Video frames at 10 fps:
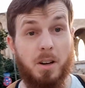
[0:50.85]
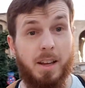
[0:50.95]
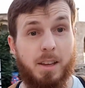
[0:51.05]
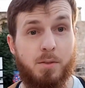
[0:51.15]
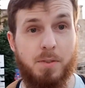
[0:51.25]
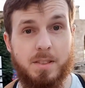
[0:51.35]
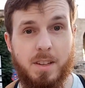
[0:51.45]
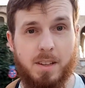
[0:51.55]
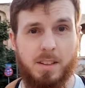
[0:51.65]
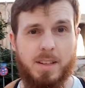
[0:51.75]
like, if
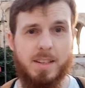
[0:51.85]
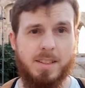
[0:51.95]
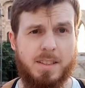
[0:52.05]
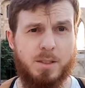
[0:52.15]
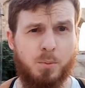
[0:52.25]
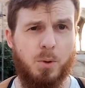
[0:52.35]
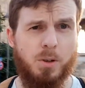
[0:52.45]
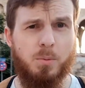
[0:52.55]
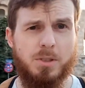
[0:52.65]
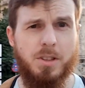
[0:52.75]
physically this
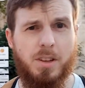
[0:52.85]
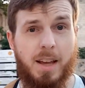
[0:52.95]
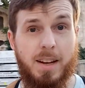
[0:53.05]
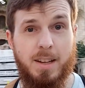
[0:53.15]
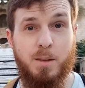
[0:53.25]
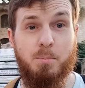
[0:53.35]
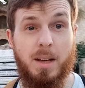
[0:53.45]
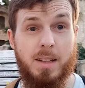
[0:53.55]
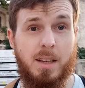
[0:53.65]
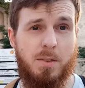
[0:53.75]
walk was a good idea,
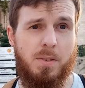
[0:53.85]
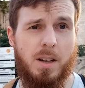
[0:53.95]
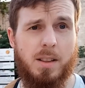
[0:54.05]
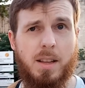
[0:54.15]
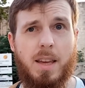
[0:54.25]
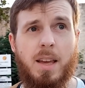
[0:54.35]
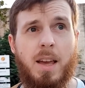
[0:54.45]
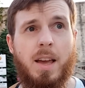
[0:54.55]
but definitely